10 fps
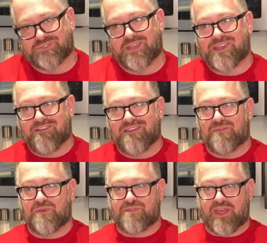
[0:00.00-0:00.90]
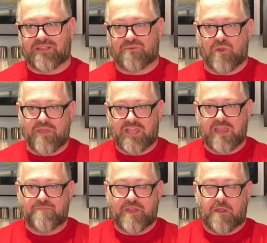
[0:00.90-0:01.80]
They carry it with like where they
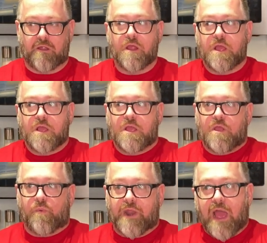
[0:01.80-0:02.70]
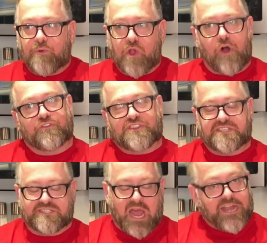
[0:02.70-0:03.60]
keep their, what I would call
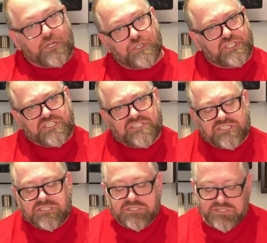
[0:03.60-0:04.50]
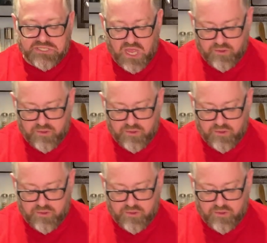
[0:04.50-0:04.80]
designer cheeses.